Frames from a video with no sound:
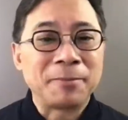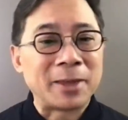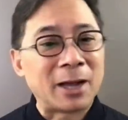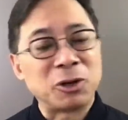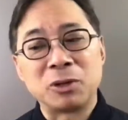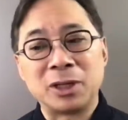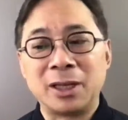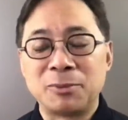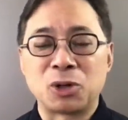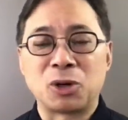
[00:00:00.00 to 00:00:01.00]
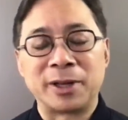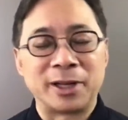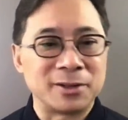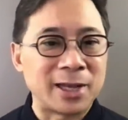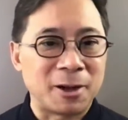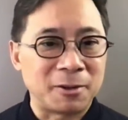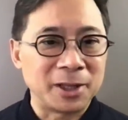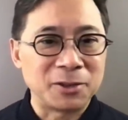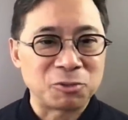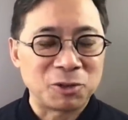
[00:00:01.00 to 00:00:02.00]
Now you're really absorbing it. Now,
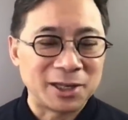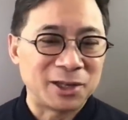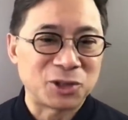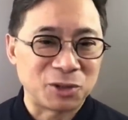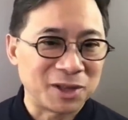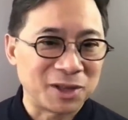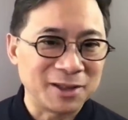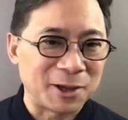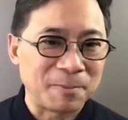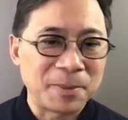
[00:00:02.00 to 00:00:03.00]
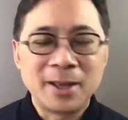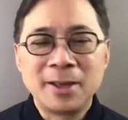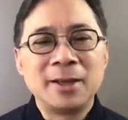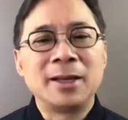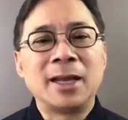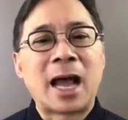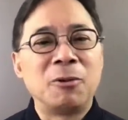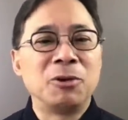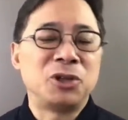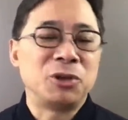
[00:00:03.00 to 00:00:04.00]
here's one additional thing though.
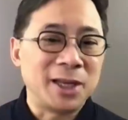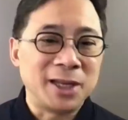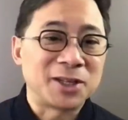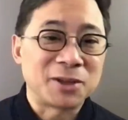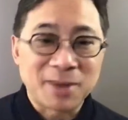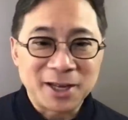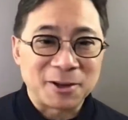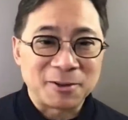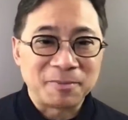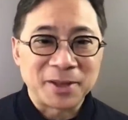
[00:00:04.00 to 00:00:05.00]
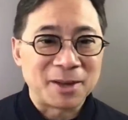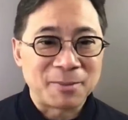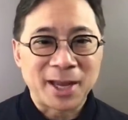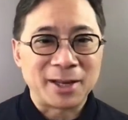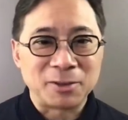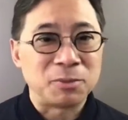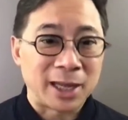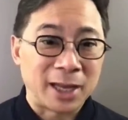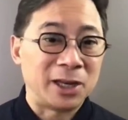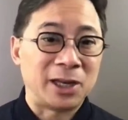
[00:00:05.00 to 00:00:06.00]
How would you heat a tomato in a pan? You
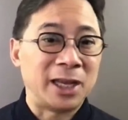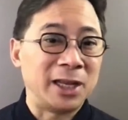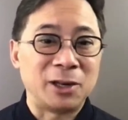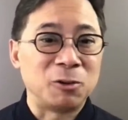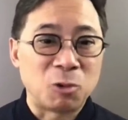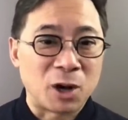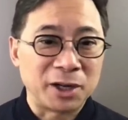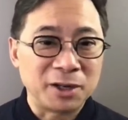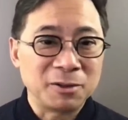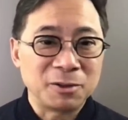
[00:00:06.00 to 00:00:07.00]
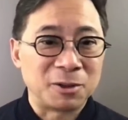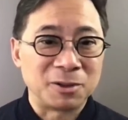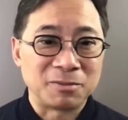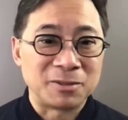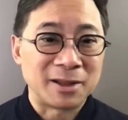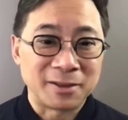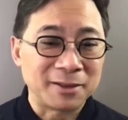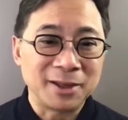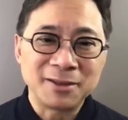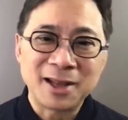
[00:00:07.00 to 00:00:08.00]
heat it in water or
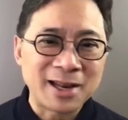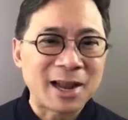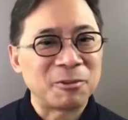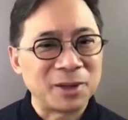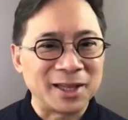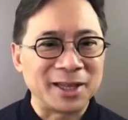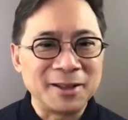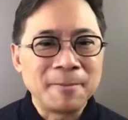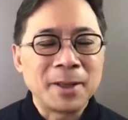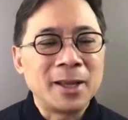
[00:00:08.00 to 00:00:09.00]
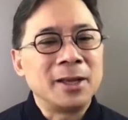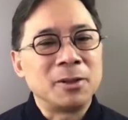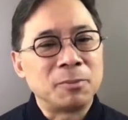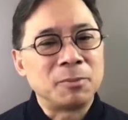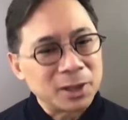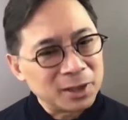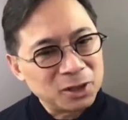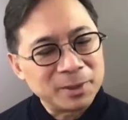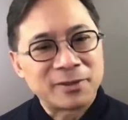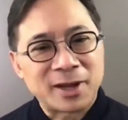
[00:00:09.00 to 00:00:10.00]
nothing? No, not really. You put a
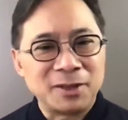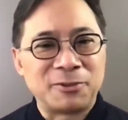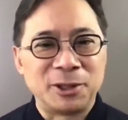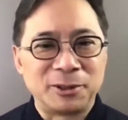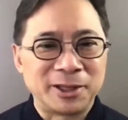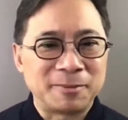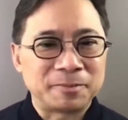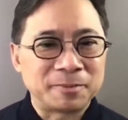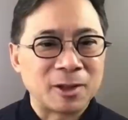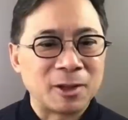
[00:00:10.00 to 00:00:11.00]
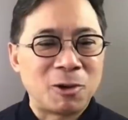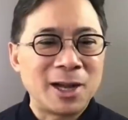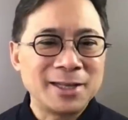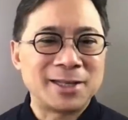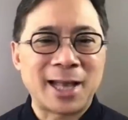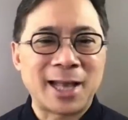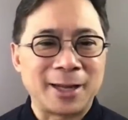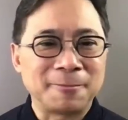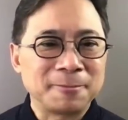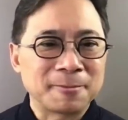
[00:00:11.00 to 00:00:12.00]
little bit of olive oil in it. And why is that?